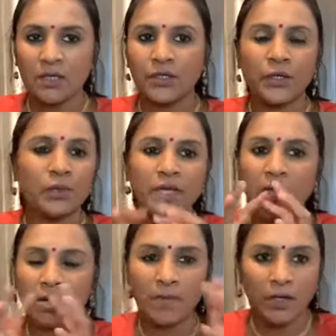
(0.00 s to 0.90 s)
You don't
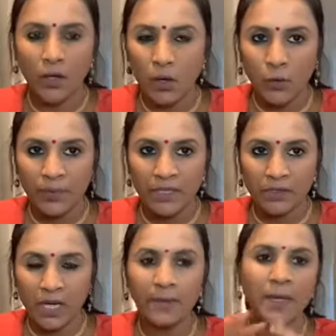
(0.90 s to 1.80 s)
care about open,
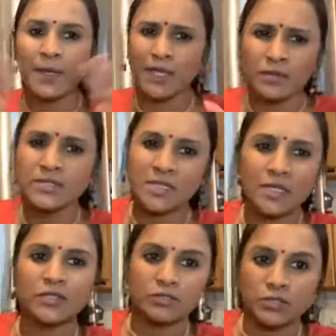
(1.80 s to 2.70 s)
I don't say
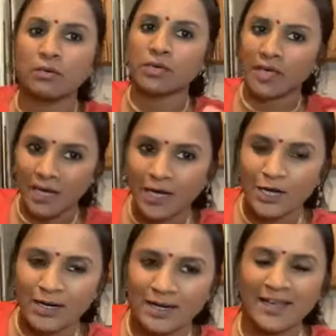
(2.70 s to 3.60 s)
like you don't
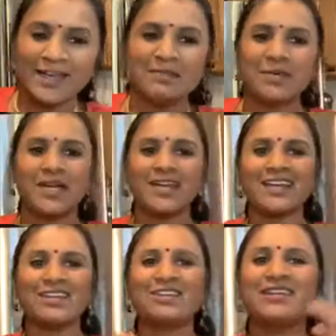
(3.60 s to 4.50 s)
care, but
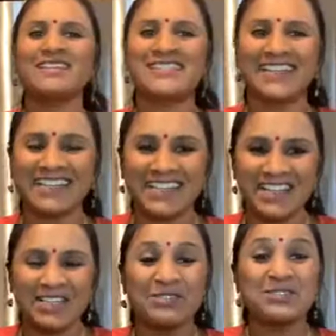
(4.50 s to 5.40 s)
you know, it's,
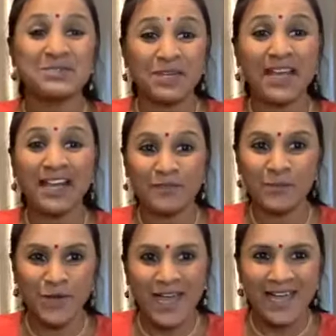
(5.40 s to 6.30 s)
you just want to have
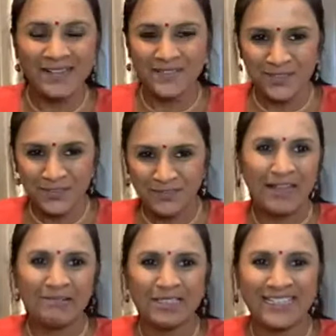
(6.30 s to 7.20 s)
bread for your
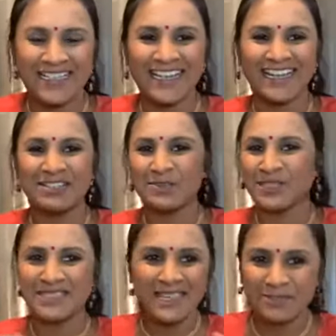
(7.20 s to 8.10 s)
family and you
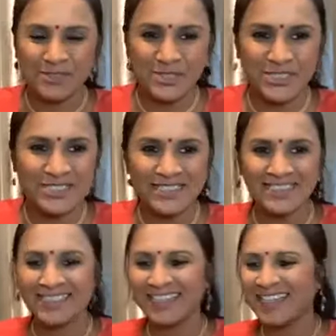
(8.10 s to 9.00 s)
want sandwiches
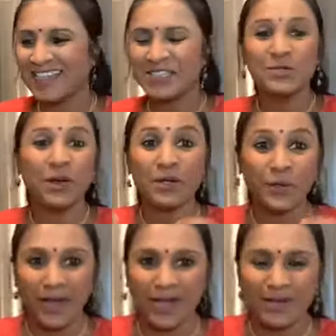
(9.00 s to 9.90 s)
and you want it
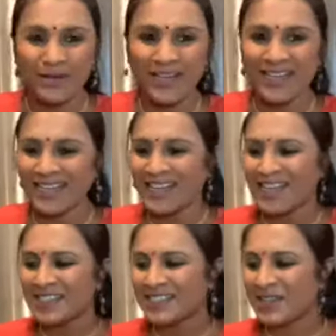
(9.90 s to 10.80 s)
quick, right?
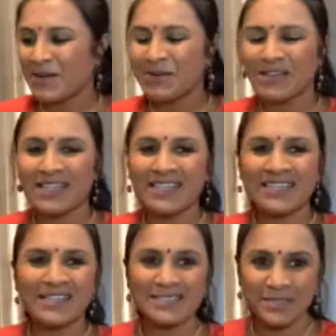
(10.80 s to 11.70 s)
So
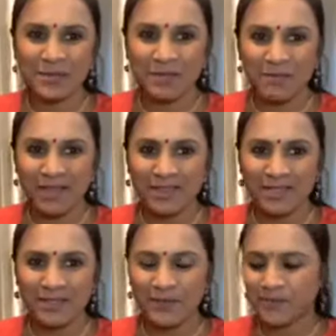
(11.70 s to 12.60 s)
here's the quick
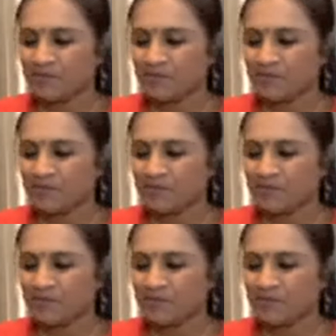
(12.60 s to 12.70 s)
method.